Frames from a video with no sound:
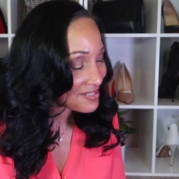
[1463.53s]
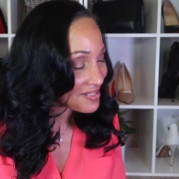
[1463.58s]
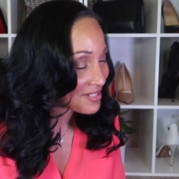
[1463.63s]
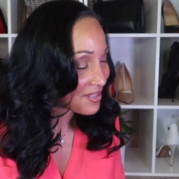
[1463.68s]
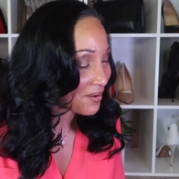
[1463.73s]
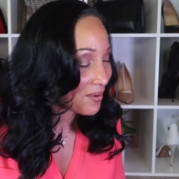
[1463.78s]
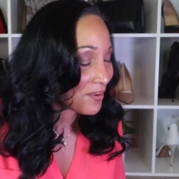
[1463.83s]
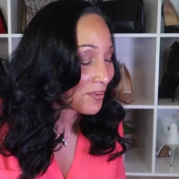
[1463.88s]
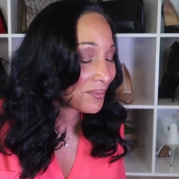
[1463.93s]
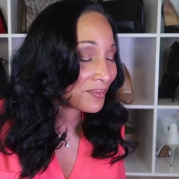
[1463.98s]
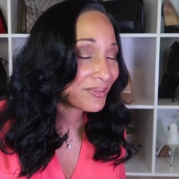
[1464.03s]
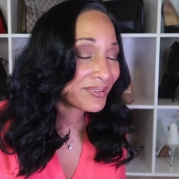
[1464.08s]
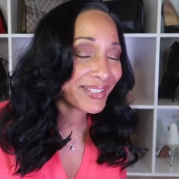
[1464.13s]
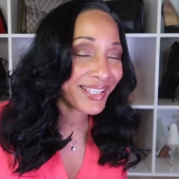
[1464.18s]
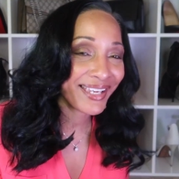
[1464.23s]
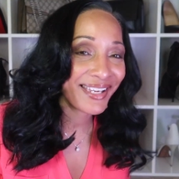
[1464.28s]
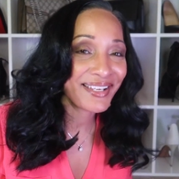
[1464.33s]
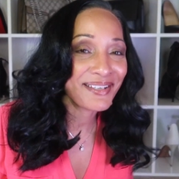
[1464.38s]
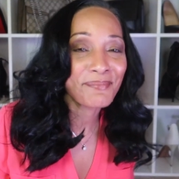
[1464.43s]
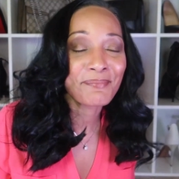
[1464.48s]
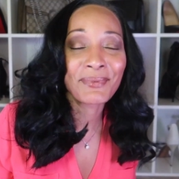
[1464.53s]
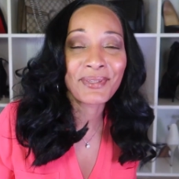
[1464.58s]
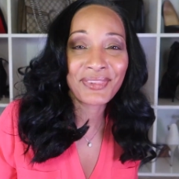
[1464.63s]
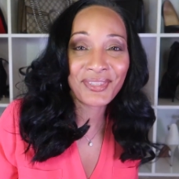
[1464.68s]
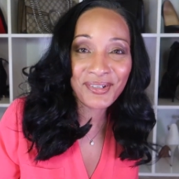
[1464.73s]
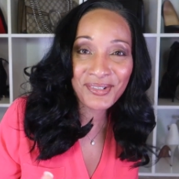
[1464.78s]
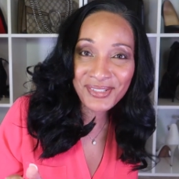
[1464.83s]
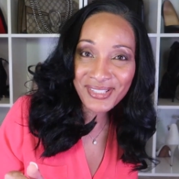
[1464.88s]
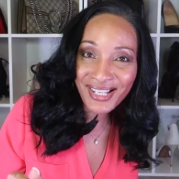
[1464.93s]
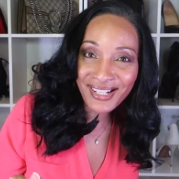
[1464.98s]
So yeah, but
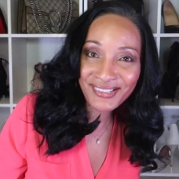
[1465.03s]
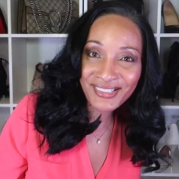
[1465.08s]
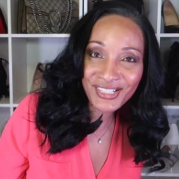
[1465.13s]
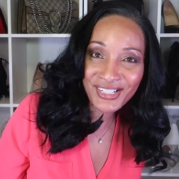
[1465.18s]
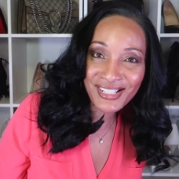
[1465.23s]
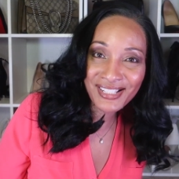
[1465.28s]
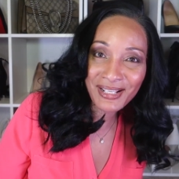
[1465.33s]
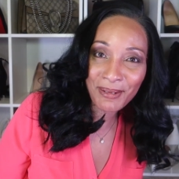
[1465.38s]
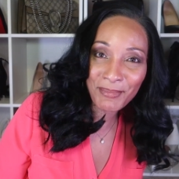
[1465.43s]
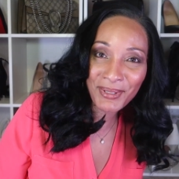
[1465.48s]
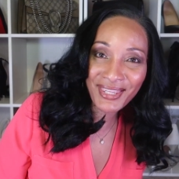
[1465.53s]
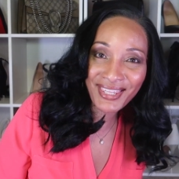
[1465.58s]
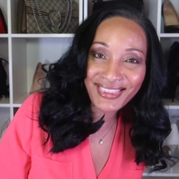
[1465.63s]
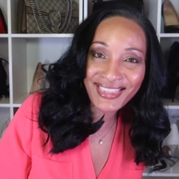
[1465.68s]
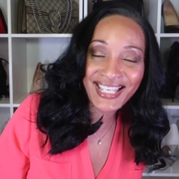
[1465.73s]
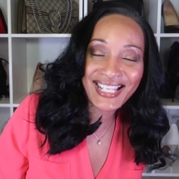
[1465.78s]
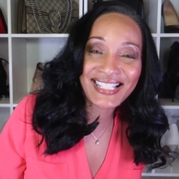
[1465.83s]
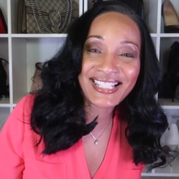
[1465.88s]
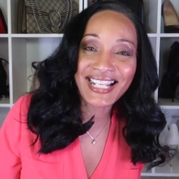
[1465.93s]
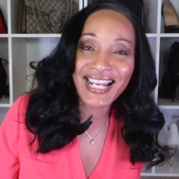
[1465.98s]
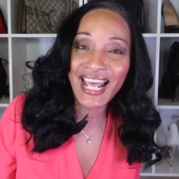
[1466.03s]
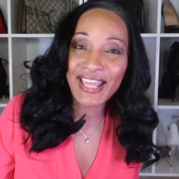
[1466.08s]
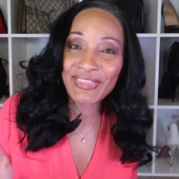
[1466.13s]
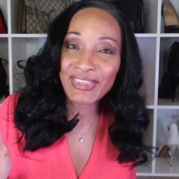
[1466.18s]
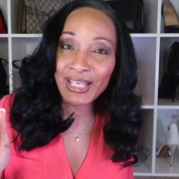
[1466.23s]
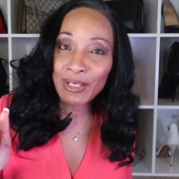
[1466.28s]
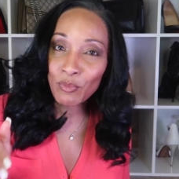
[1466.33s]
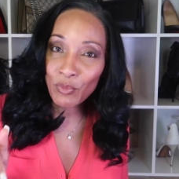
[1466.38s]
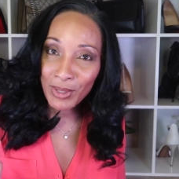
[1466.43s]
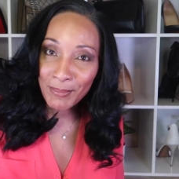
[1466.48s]
those are just some of the things that I
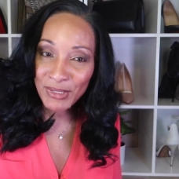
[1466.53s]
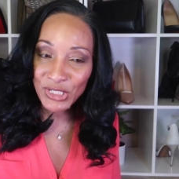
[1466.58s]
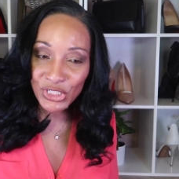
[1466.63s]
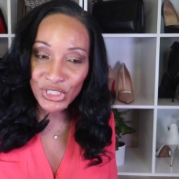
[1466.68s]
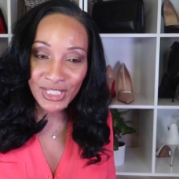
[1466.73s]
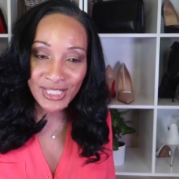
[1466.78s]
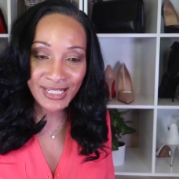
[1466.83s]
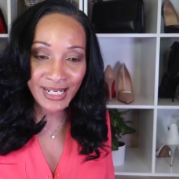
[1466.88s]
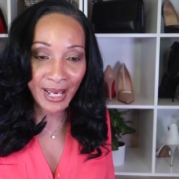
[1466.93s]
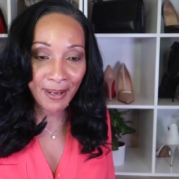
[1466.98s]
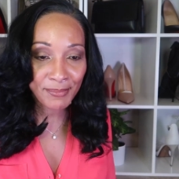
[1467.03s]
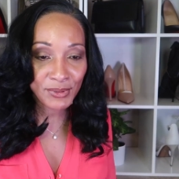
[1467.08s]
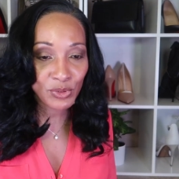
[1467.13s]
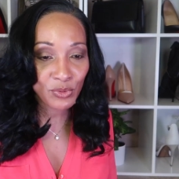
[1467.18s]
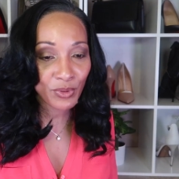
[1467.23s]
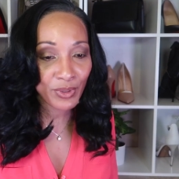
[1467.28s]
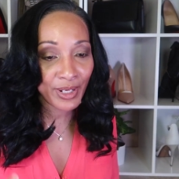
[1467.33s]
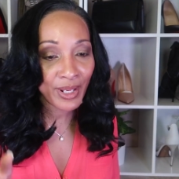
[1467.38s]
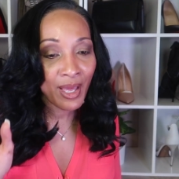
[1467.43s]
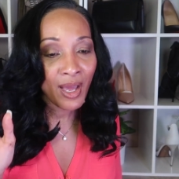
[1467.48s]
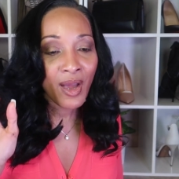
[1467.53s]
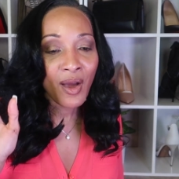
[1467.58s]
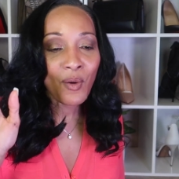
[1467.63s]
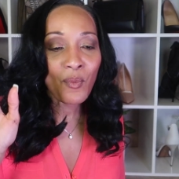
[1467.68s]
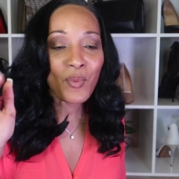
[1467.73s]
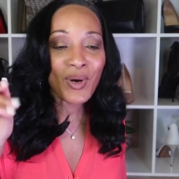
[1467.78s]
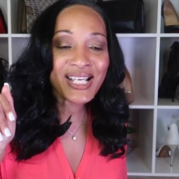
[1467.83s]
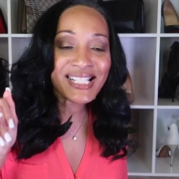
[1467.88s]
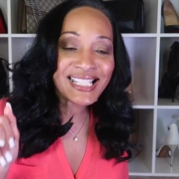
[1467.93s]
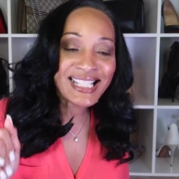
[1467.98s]
think women should stop doing.
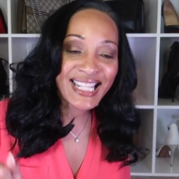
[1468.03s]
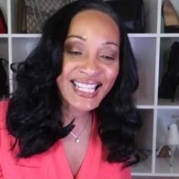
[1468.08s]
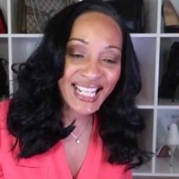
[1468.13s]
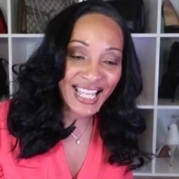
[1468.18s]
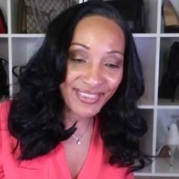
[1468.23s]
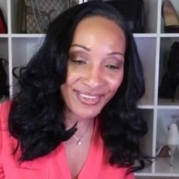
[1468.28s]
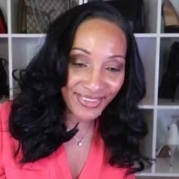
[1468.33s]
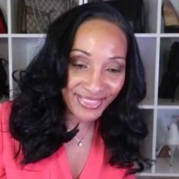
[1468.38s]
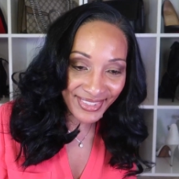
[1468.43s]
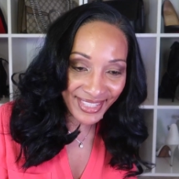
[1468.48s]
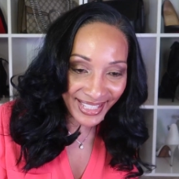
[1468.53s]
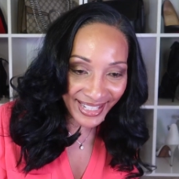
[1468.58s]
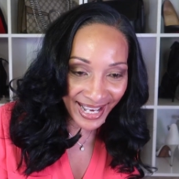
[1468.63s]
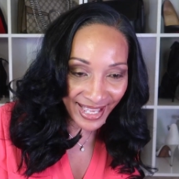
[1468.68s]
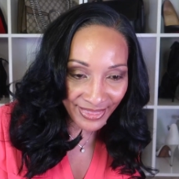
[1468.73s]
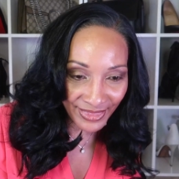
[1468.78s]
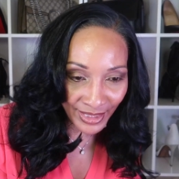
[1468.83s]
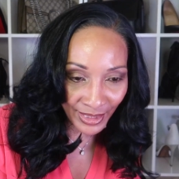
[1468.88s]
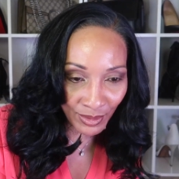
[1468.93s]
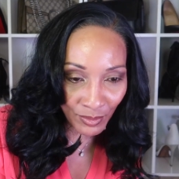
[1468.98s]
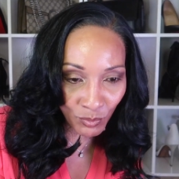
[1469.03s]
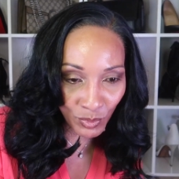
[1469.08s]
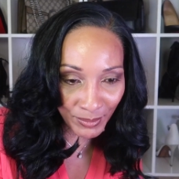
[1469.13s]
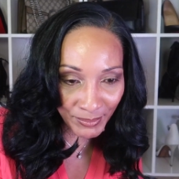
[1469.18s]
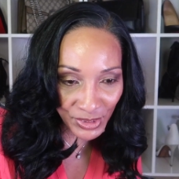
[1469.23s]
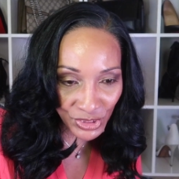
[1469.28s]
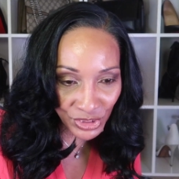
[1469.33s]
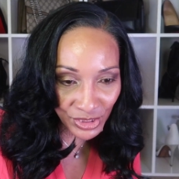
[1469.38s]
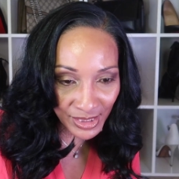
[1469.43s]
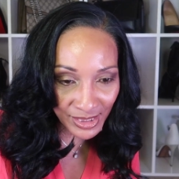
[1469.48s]
What's another thing I think a
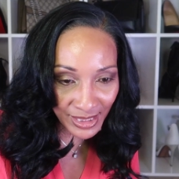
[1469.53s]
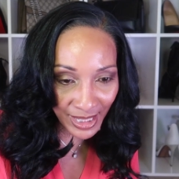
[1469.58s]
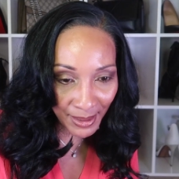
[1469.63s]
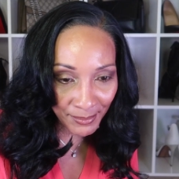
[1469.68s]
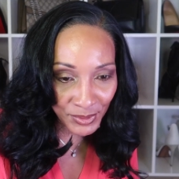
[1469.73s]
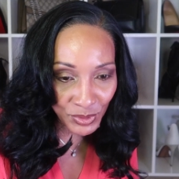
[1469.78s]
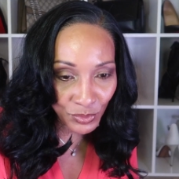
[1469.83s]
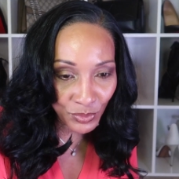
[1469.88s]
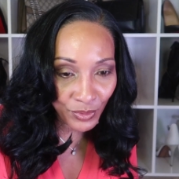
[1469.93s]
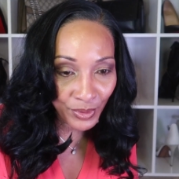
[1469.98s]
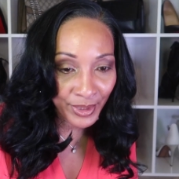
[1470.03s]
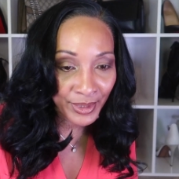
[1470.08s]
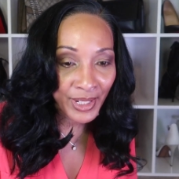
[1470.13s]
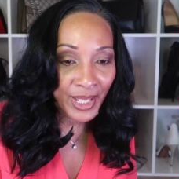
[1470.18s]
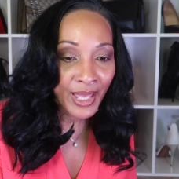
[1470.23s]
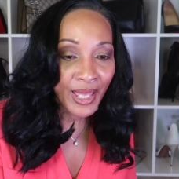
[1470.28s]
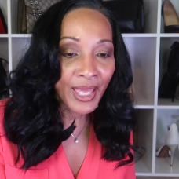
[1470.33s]
woman should stop doing